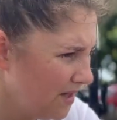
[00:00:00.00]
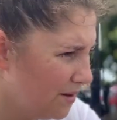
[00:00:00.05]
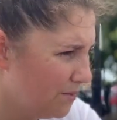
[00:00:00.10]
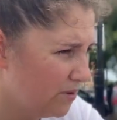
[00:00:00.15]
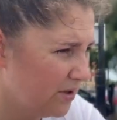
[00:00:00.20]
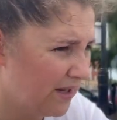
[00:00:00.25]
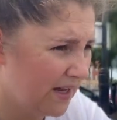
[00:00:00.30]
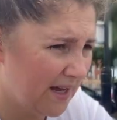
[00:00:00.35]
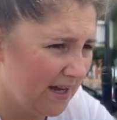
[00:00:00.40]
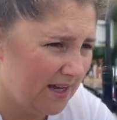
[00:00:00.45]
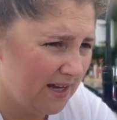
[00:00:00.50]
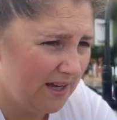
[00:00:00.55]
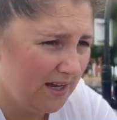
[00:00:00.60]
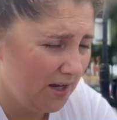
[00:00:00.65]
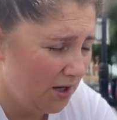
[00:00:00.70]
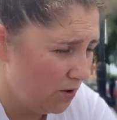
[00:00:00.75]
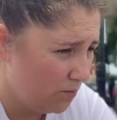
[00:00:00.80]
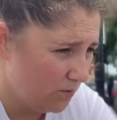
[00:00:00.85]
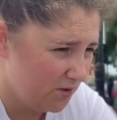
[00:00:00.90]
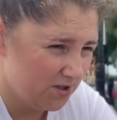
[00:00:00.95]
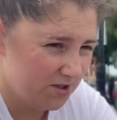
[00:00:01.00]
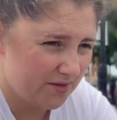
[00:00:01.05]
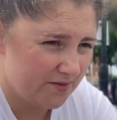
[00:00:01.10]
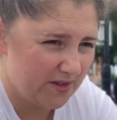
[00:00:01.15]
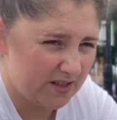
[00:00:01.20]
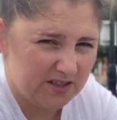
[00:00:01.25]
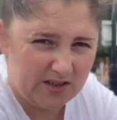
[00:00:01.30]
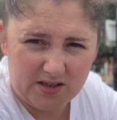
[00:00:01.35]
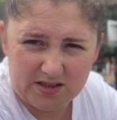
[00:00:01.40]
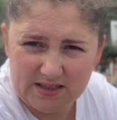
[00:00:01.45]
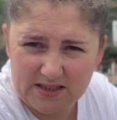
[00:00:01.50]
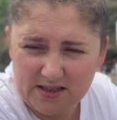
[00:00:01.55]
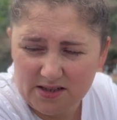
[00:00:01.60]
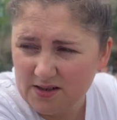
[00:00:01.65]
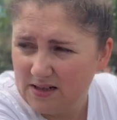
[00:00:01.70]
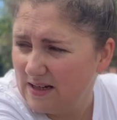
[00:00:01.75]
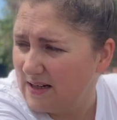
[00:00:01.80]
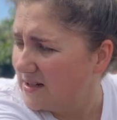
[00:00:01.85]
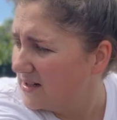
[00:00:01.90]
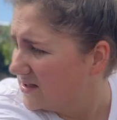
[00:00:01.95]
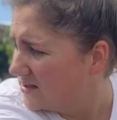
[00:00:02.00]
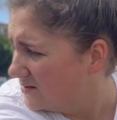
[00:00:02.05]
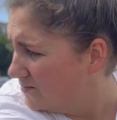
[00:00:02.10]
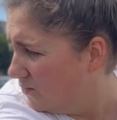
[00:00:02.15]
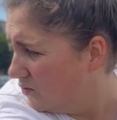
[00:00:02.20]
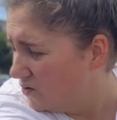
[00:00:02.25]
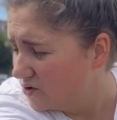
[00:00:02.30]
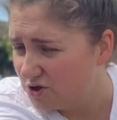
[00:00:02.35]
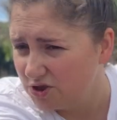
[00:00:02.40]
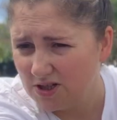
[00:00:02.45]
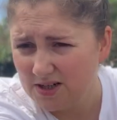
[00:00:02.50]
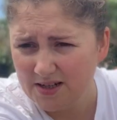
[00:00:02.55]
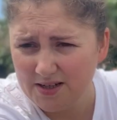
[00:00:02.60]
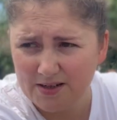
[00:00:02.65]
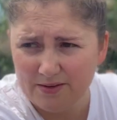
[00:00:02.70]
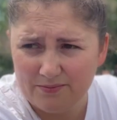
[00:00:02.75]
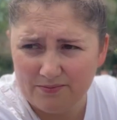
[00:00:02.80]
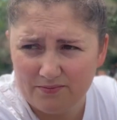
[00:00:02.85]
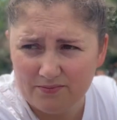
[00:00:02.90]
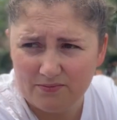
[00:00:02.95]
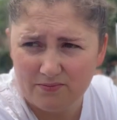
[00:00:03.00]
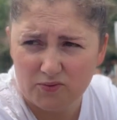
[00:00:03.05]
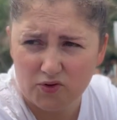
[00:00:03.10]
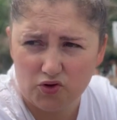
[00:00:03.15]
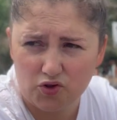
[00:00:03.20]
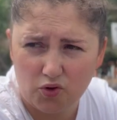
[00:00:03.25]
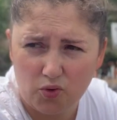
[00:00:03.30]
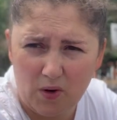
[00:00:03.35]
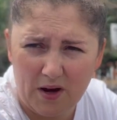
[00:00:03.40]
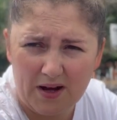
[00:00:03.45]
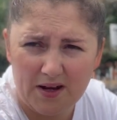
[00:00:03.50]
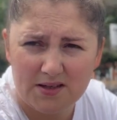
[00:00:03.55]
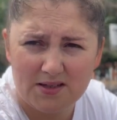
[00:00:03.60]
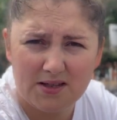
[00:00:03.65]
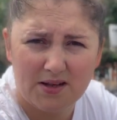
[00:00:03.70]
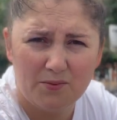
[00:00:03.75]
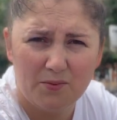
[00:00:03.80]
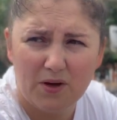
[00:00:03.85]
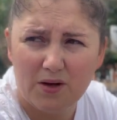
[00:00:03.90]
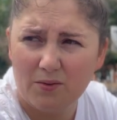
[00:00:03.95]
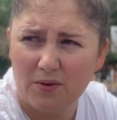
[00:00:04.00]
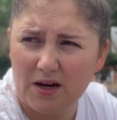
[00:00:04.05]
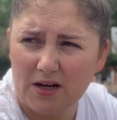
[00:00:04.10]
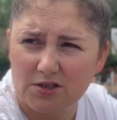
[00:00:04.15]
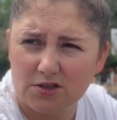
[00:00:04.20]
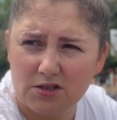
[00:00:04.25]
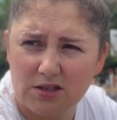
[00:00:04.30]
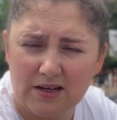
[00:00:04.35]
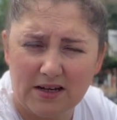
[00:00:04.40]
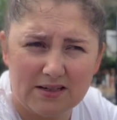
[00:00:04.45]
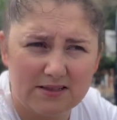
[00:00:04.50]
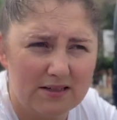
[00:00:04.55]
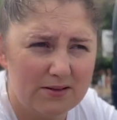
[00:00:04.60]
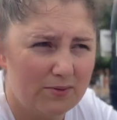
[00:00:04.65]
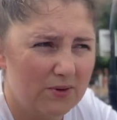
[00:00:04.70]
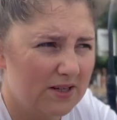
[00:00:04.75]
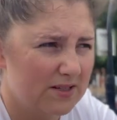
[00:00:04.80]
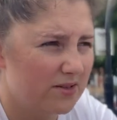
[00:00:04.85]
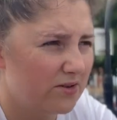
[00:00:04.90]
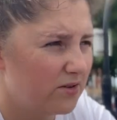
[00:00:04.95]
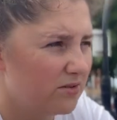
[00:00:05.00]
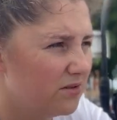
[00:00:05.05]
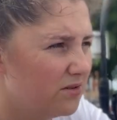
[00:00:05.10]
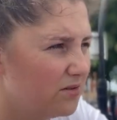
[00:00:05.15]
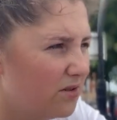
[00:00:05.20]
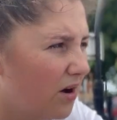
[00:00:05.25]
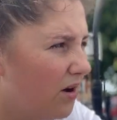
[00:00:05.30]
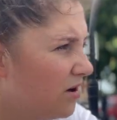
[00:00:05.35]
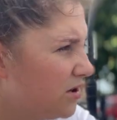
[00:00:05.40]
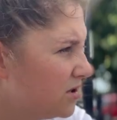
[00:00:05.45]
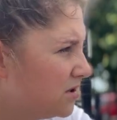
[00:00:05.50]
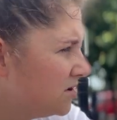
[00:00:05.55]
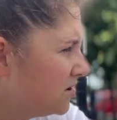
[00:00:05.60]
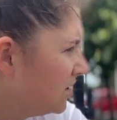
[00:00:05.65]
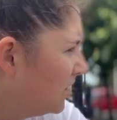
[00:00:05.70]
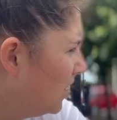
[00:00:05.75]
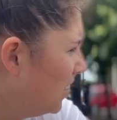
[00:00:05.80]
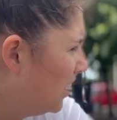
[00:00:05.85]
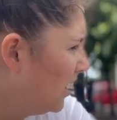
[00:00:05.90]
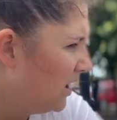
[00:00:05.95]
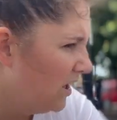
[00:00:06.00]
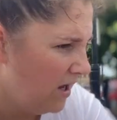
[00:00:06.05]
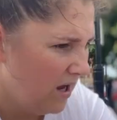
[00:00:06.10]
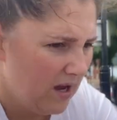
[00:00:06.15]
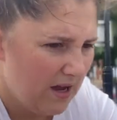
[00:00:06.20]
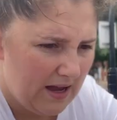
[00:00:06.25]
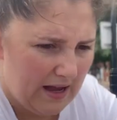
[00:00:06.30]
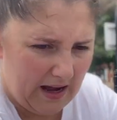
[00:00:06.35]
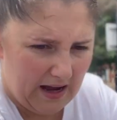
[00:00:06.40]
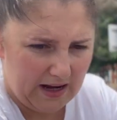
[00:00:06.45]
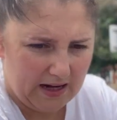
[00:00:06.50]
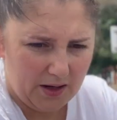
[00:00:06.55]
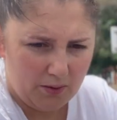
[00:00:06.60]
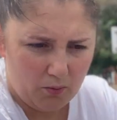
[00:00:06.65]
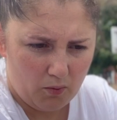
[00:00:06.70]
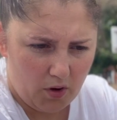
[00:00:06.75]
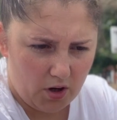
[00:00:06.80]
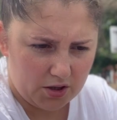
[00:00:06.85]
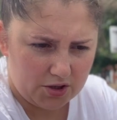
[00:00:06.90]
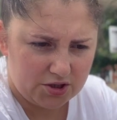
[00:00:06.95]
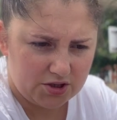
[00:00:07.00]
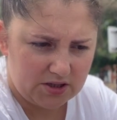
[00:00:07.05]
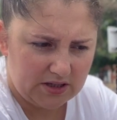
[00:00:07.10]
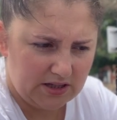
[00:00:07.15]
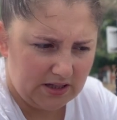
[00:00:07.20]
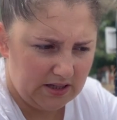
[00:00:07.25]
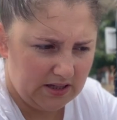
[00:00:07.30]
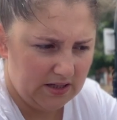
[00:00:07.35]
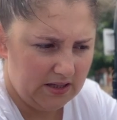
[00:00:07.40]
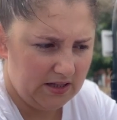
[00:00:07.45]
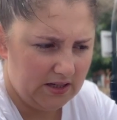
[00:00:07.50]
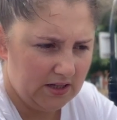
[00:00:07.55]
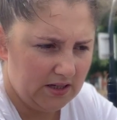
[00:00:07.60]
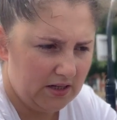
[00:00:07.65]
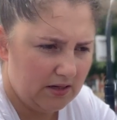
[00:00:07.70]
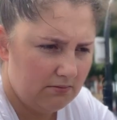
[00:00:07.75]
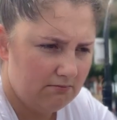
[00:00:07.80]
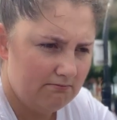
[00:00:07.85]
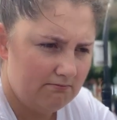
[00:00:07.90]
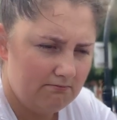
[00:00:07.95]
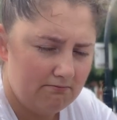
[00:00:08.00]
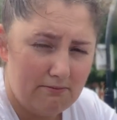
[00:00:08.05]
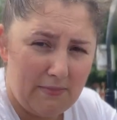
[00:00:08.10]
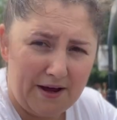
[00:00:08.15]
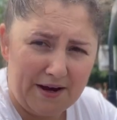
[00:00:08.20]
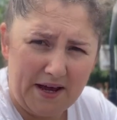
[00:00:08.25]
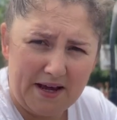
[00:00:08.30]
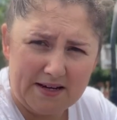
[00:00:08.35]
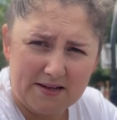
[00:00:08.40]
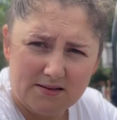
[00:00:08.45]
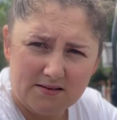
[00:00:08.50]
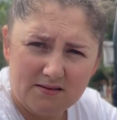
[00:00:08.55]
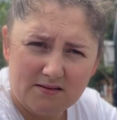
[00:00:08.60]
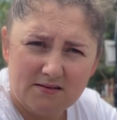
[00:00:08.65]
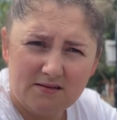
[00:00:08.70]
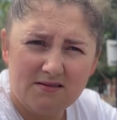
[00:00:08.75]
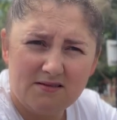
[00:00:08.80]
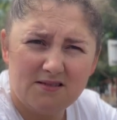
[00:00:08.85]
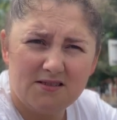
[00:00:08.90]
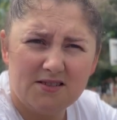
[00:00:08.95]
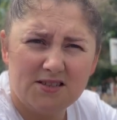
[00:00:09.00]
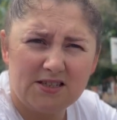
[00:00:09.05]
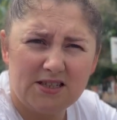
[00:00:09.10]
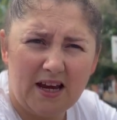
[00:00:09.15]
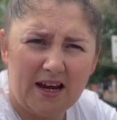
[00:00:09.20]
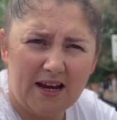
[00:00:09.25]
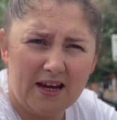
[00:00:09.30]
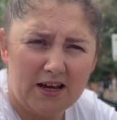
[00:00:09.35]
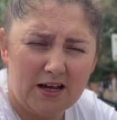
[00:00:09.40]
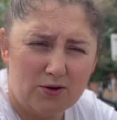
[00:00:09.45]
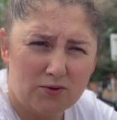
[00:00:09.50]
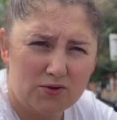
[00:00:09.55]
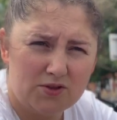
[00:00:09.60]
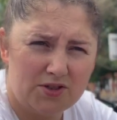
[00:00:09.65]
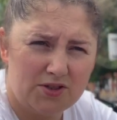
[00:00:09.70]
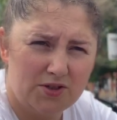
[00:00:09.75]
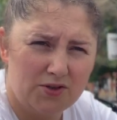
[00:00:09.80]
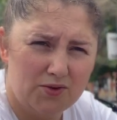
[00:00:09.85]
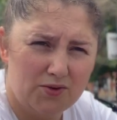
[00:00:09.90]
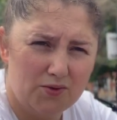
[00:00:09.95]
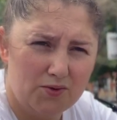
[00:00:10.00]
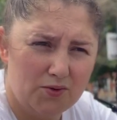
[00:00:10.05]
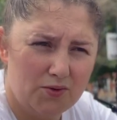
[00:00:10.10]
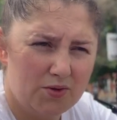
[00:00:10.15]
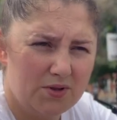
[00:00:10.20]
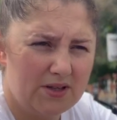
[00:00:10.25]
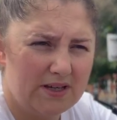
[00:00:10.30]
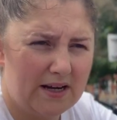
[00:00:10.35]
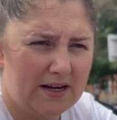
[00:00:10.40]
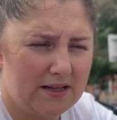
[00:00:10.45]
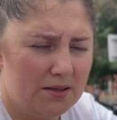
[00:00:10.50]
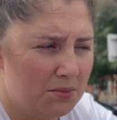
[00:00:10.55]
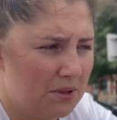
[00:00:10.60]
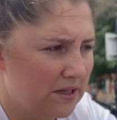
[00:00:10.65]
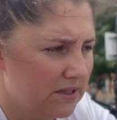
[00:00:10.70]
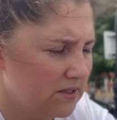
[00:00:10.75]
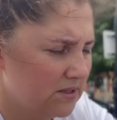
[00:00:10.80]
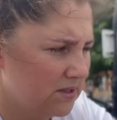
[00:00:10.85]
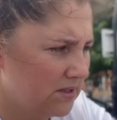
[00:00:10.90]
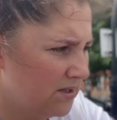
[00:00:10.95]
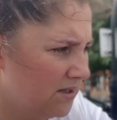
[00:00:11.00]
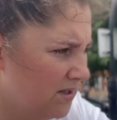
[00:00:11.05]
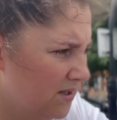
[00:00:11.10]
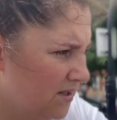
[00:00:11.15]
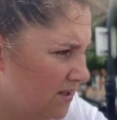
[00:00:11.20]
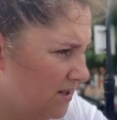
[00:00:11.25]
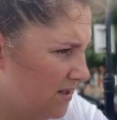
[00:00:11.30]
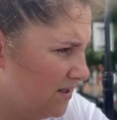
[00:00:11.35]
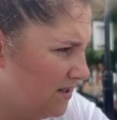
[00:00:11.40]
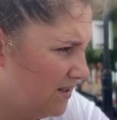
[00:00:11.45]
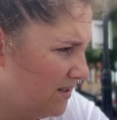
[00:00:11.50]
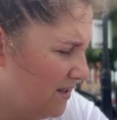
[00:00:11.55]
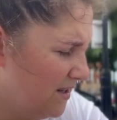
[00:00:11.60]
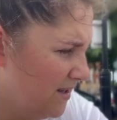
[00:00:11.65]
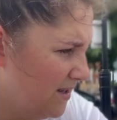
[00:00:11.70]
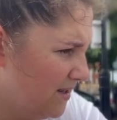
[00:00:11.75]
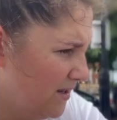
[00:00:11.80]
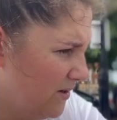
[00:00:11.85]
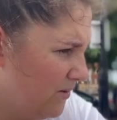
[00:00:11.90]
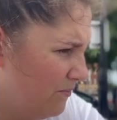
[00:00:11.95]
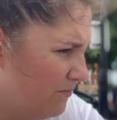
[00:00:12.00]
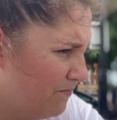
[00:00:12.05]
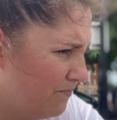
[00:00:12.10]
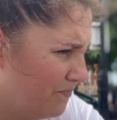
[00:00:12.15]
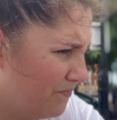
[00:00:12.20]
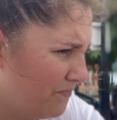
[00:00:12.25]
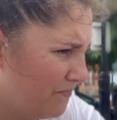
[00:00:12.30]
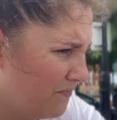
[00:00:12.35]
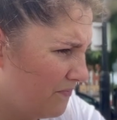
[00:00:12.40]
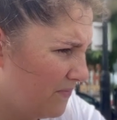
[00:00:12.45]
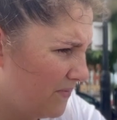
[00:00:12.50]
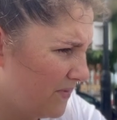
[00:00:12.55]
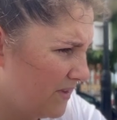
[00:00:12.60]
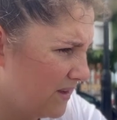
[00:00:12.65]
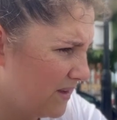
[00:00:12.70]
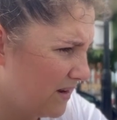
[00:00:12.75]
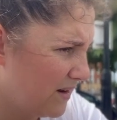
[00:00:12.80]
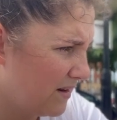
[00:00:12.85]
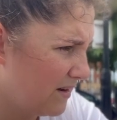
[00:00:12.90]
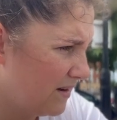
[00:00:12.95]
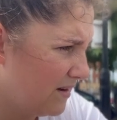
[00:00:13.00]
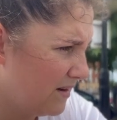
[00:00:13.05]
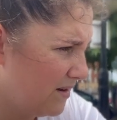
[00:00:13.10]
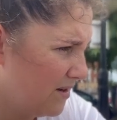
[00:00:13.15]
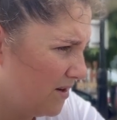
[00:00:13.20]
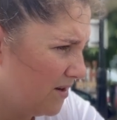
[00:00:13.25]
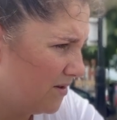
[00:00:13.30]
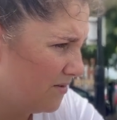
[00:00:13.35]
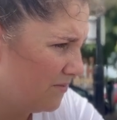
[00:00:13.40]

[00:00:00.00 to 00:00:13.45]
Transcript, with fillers: but yeah, we should have had our dinner here. It's much um, much quieter than where we actually had it. We had it on the docks and then watched the Manannan sail out to the Isle of Man. Um, I